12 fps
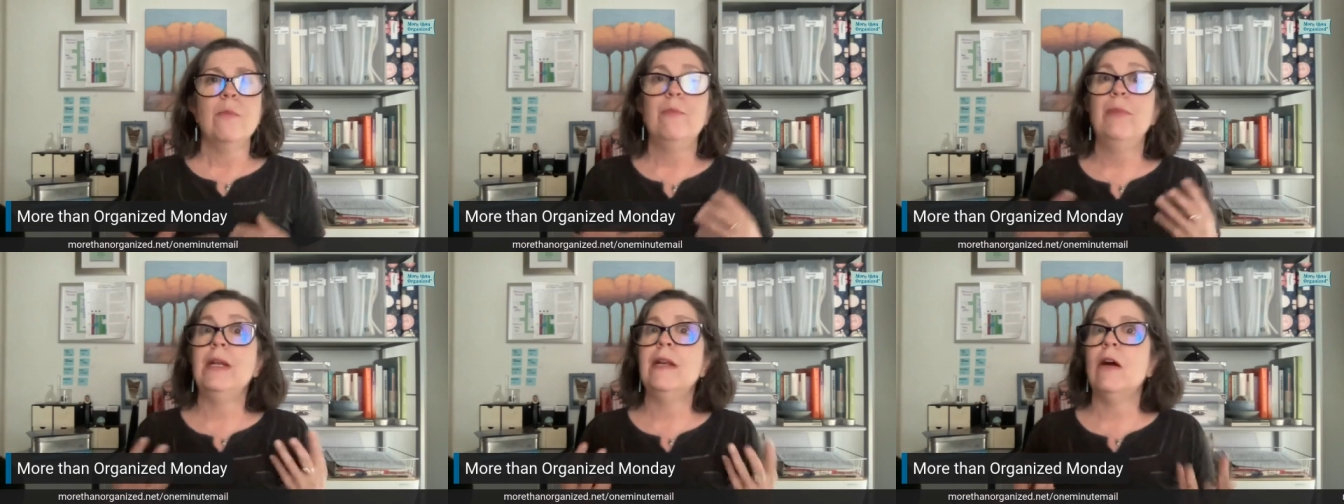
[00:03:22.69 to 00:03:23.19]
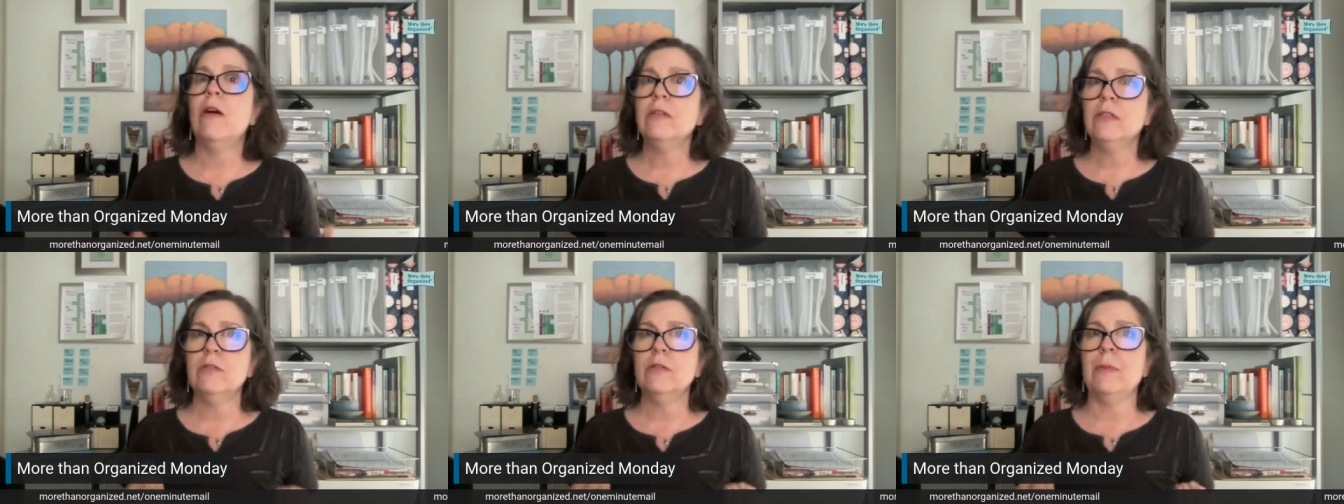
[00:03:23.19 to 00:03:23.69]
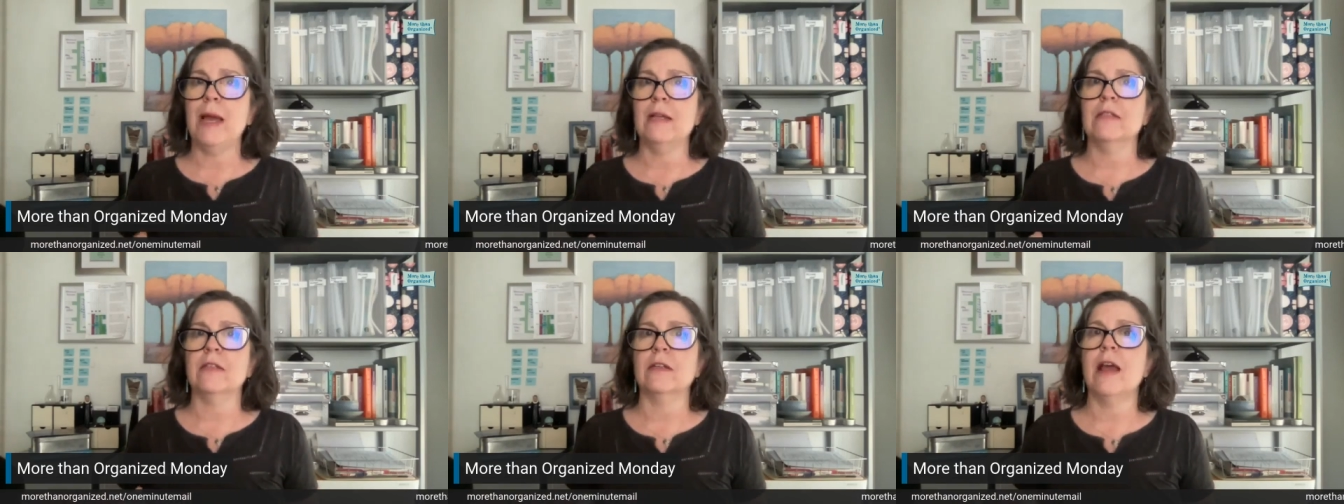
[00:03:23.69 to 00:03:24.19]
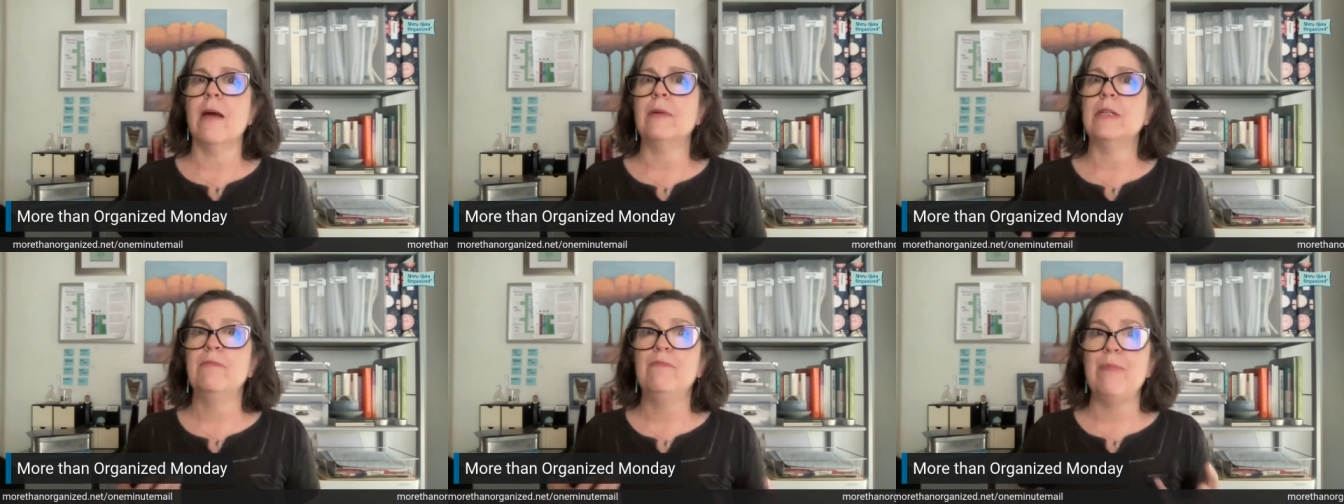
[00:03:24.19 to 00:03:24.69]
But it also depends on how
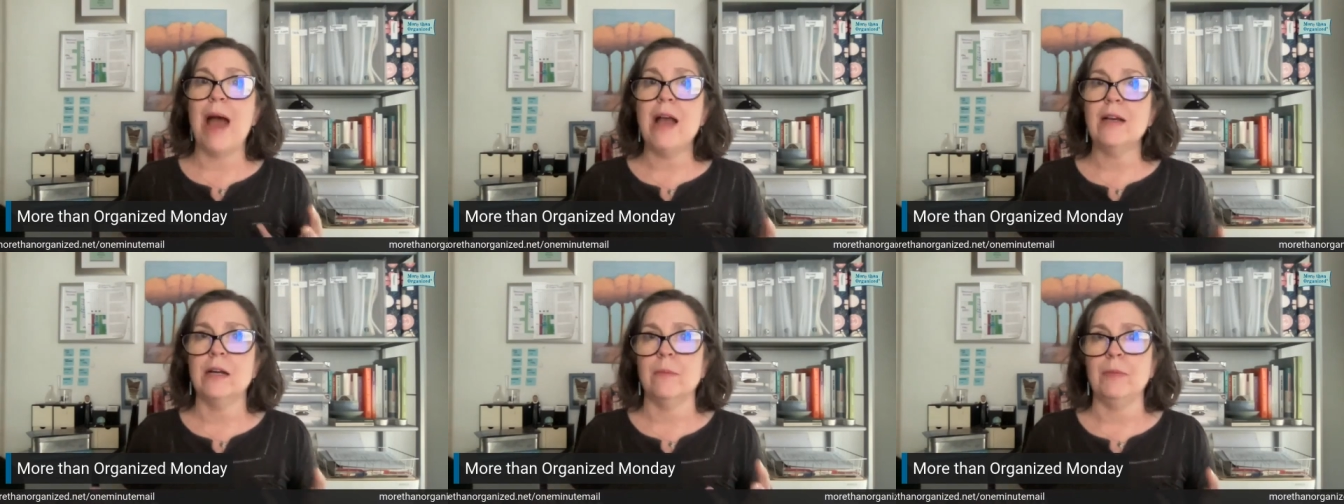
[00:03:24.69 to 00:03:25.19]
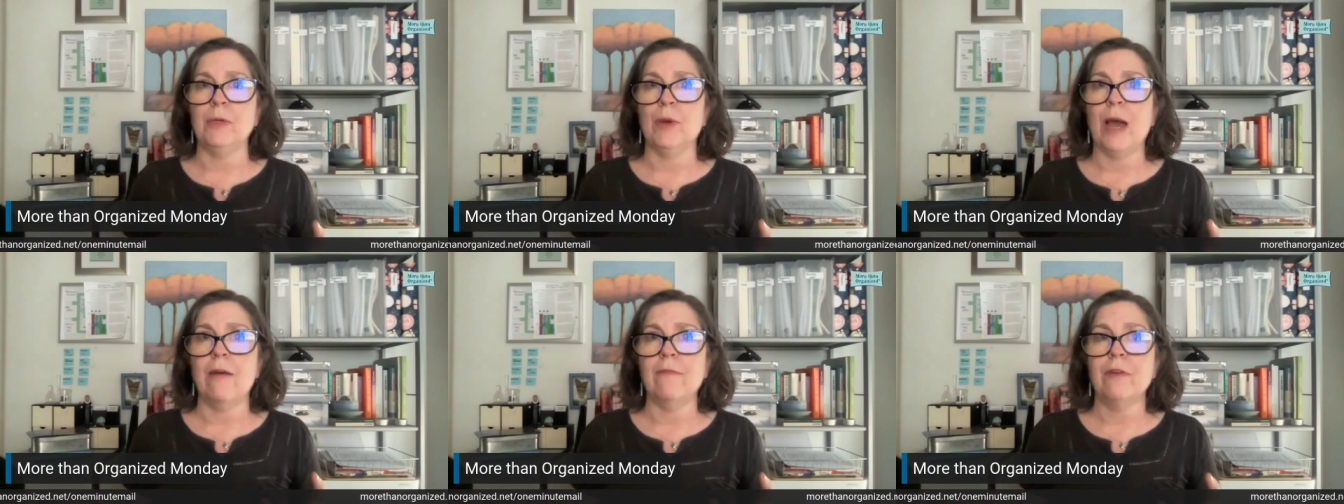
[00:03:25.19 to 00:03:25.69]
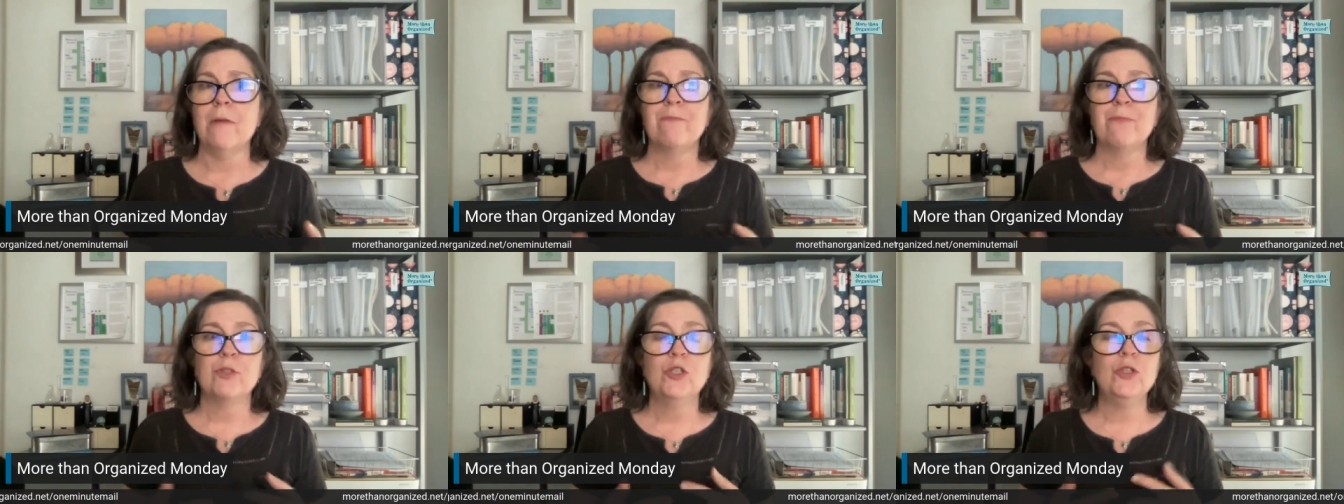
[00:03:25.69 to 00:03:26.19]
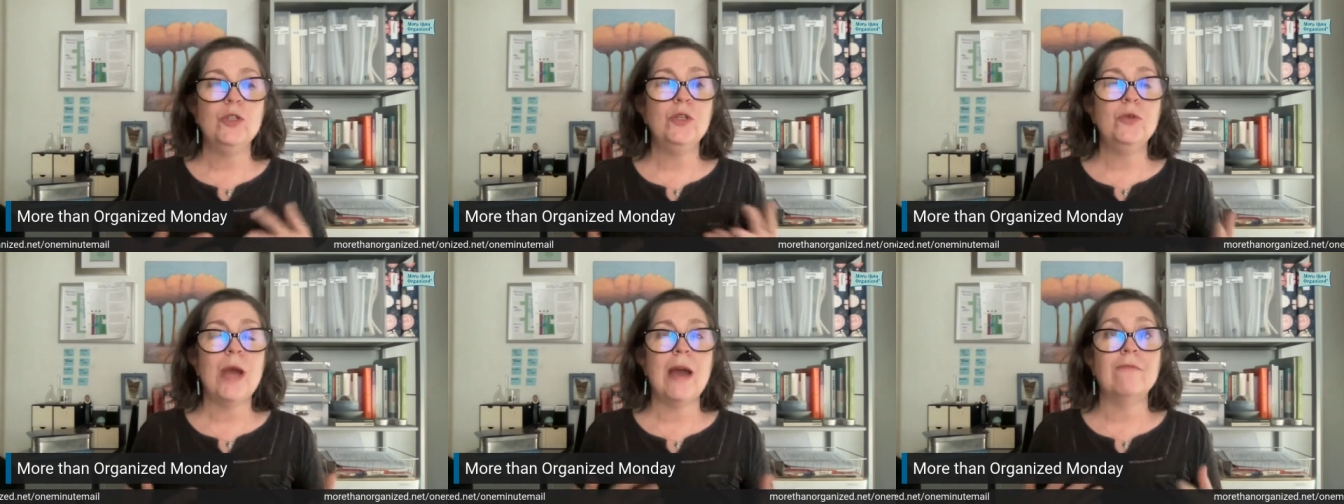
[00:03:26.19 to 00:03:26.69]
much backup you have. Do
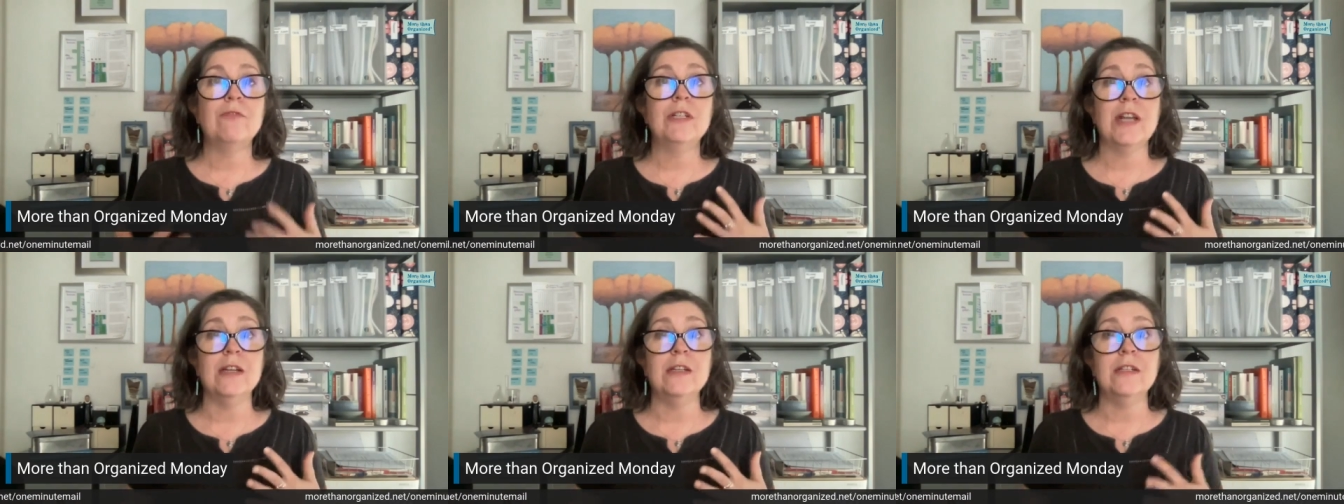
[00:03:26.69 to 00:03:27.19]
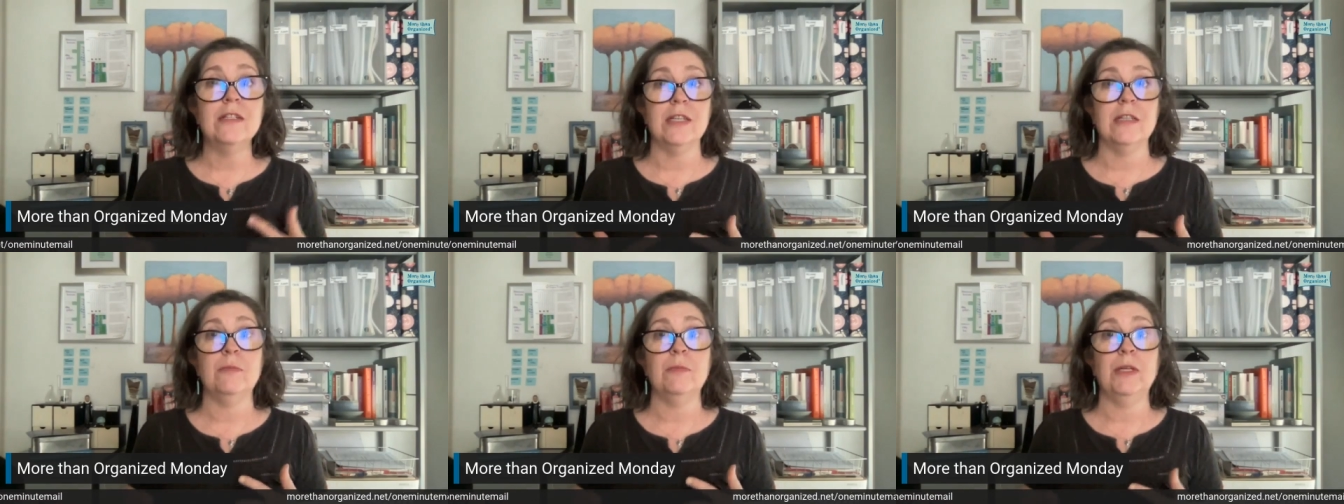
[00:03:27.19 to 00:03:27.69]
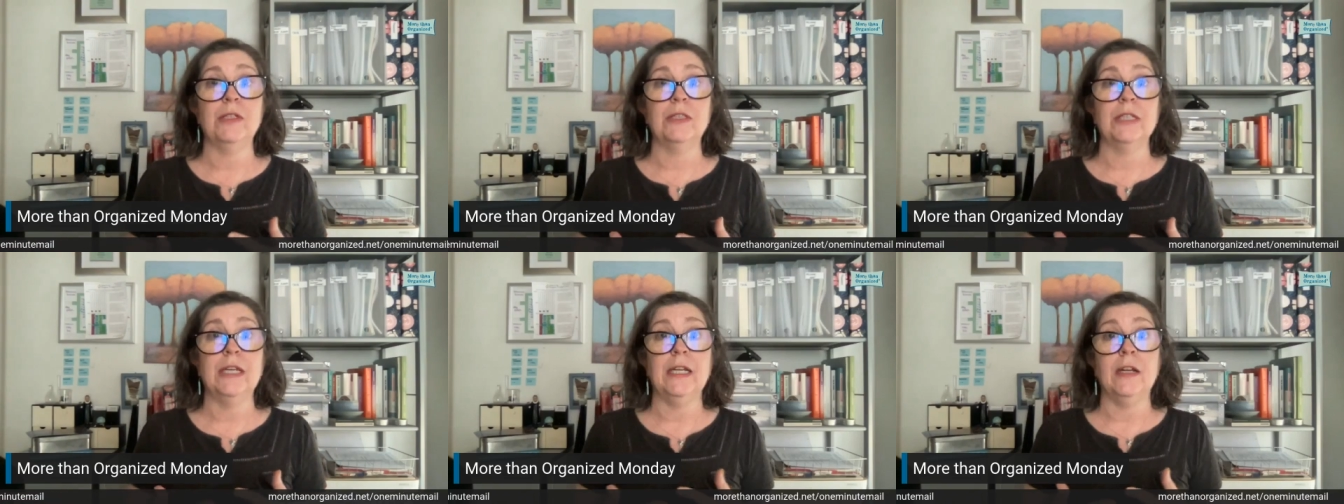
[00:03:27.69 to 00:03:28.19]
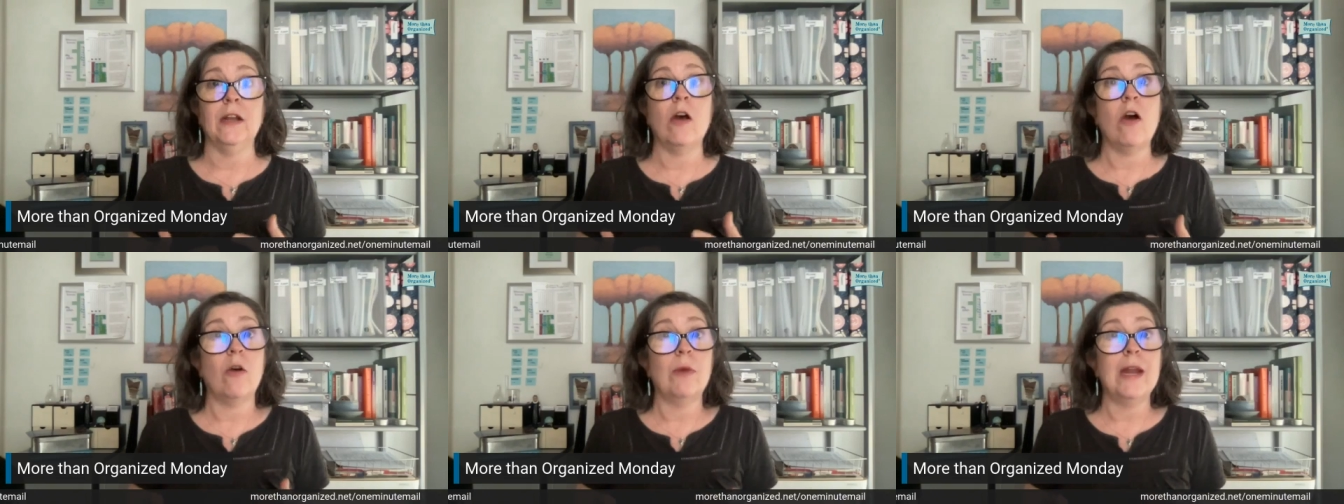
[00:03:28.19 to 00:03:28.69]
you have redundancies built in
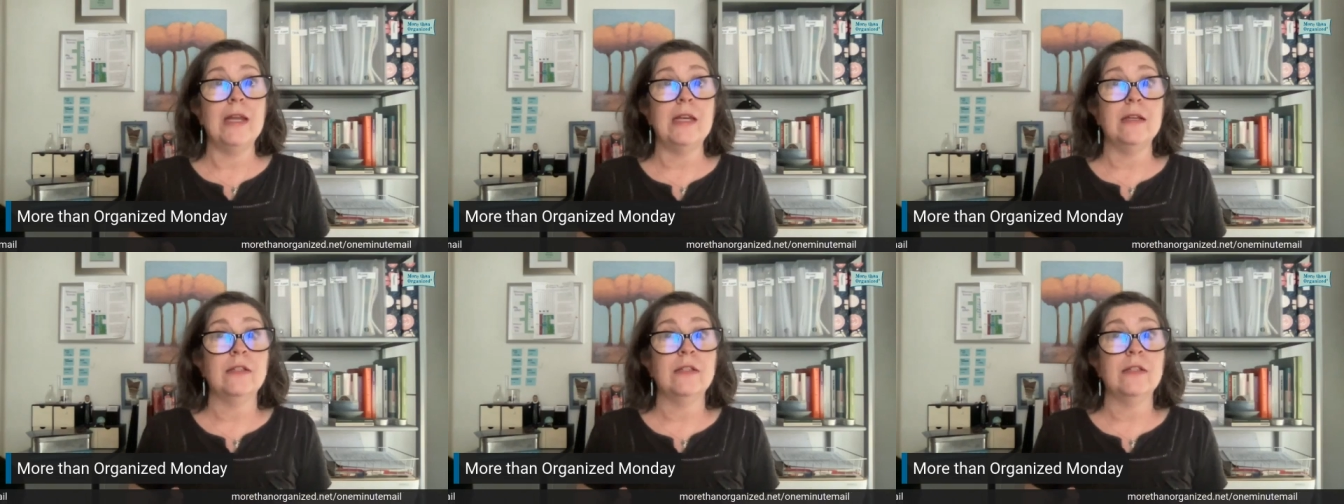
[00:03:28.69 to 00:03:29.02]
already?